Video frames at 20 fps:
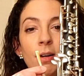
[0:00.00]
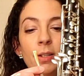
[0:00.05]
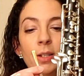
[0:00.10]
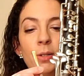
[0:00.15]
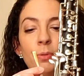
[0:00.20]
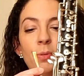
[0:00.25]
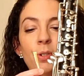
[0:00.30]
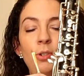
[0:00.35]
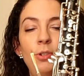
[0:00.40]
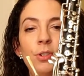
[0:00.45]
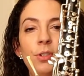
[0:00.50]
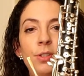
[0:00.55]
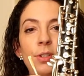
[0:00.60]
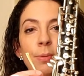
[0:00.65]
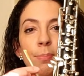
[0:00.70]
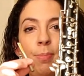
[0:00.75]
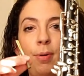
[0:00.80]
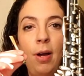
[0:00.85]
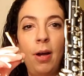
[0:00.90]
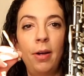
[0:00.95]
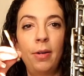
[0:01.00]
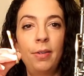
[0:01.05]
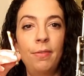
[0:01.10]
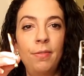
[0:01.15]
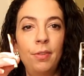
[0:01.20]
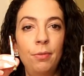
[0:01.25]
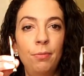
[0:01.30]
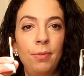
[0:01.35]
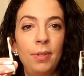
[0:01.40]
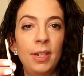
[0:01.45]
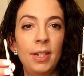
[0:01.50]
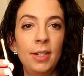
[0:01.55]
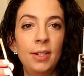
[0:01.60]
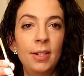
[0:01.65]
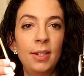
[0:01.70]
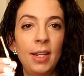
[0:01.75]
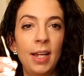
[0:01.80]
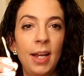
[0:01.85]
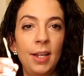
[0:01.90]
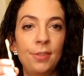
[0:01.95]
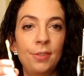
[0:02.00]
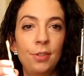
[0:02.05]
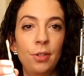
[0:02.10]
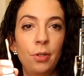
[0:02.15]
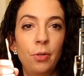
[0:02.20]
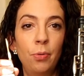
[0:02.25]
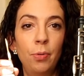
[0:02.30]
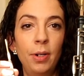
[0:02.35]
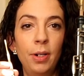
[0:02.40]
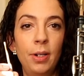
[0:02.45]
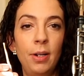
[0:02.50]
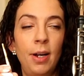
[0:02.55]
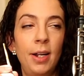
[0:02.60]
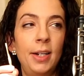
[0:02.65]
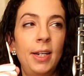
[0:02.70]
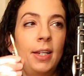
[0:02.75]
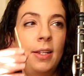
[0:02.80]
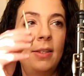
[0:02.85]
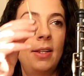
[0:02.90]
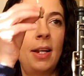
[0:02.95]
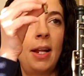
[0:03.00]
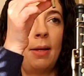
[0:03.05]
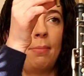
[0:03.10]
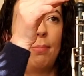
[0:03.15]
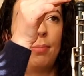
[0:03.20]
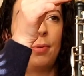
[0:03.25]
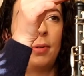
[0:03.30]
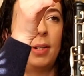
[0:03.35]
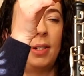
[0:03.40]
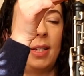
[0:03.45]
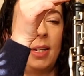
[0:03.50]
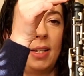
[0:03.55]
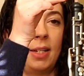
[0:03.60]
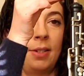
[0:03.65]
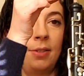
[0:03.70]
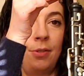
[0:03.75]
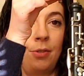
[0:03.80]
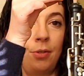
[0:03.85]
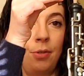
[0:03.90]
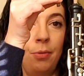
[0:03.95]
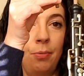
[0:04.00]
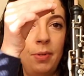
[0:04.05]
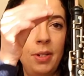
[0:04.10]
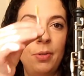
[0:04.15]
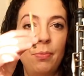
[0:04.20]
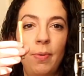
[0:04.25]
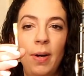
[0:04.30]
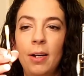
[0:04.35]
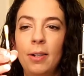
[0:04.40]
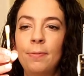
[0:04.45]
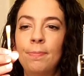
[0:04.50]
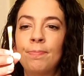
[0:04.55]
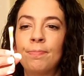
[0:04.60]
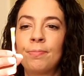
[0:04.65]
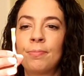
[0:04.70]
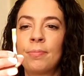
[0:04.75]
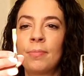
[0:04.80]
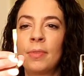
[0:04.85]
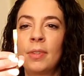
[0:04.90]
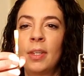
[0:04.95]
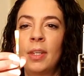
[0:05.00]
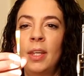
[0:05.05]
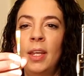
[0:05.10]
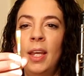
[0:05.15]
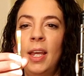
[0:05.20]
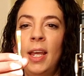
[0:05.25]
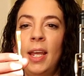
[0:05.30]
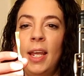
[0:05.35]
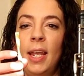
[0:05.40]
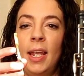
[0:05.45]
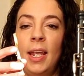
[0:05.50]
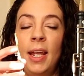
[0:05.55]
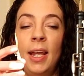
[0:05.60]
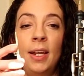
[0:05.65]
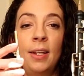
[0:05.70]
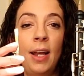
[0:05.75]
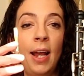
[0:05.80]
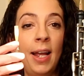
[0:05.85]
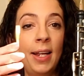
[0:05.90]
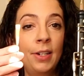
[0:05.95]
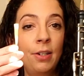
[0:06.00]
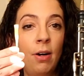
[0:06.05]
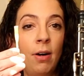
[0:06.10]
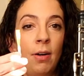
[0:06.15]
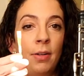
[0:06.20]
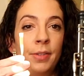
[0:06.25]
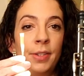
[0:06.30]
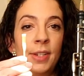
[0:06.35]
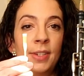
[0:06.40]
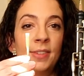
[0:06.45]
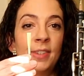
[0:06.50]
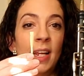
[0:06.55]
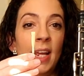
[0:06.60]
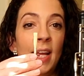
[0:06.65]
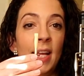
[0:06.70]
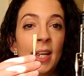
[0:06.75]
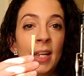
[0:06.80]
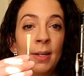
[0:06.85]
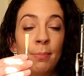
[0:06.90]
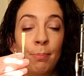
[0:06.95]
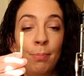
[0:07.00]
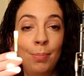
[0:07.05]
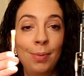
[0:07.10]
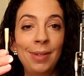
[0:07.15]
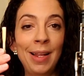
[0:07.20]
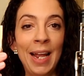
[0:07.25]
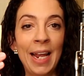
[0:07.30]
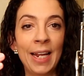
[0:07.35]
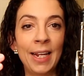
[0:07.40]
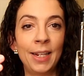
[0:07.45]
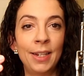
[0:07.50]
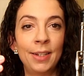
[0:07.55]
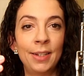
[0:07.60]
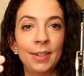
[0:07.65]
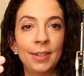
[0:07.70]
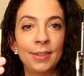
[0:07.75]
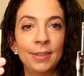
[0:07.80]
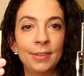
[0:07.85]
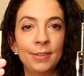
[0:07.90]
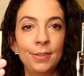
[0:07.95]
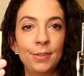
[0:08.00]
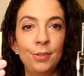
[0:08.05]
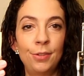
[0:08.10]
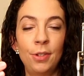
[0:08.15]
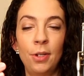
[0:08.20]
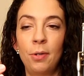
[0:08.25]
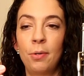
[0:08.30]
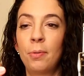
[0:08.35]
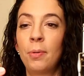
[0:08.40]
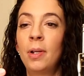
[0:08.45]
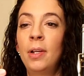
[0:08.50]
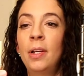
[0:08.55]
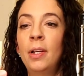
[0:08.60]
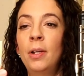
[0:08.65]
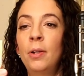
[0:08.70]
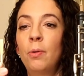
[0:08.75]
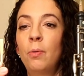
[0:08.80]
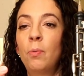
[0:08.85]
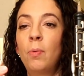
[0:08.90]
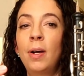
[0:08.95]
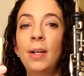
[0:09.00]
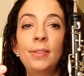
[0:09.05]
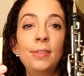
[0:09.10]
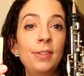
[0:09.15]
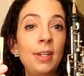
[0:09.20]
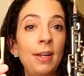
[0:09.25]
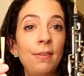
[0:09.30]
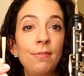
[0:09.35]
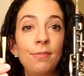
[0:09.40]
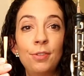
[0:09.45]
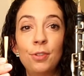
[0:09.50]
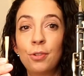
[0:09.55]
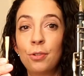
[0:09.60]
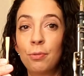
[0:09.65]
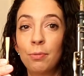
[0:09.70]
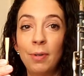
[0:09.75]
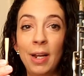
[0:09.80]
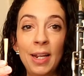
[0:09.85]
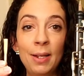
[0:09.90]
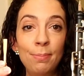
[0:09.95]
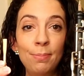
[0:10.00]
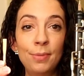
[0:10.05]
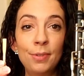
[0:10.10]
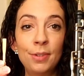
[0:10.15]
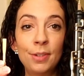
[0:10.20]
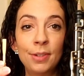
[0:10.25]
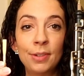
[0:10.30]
it, which is the part of the reed that has the cork on it that I put into the reed well. And I call this a blank. So once I've scraped